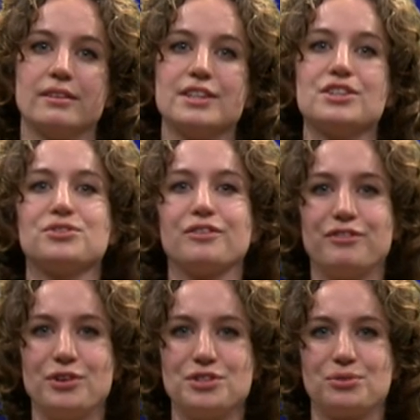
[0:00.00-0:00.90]
This is your
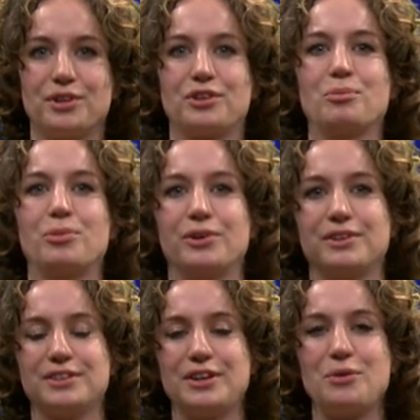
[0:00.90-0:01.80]
first critical
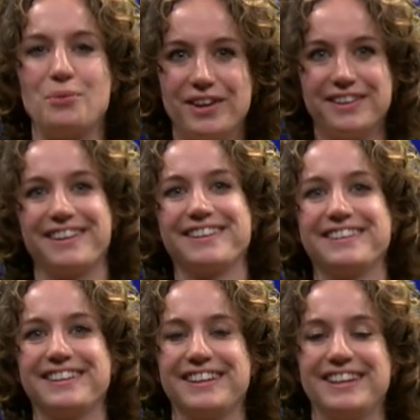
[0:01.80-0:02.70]
point. Well
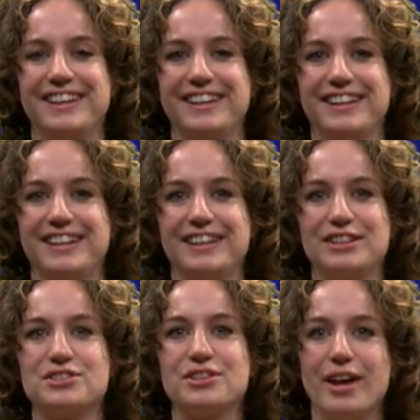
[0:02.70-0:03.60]
done.
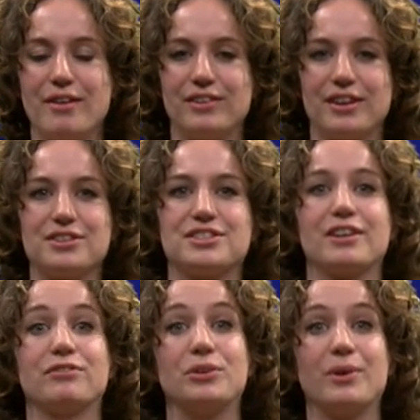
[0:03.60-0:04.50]
You still have another
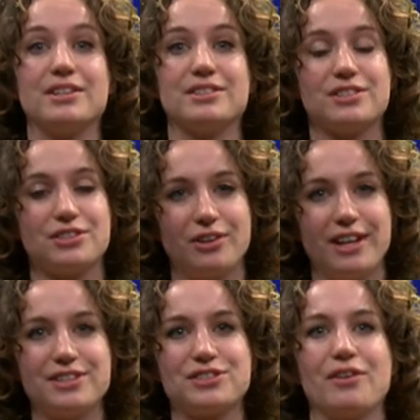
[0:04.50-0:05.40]
set of equations, so
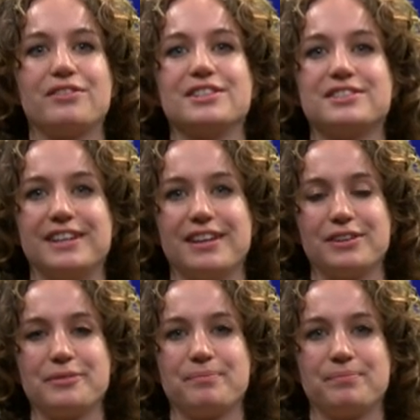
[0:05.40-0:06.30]
let's solve these
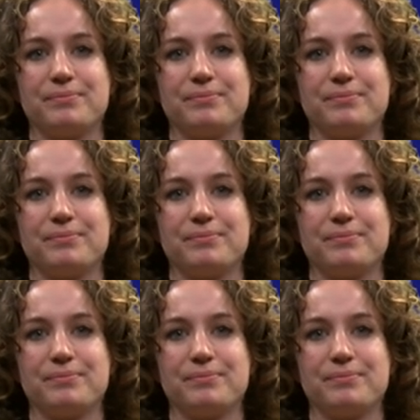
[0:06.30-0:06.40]
together.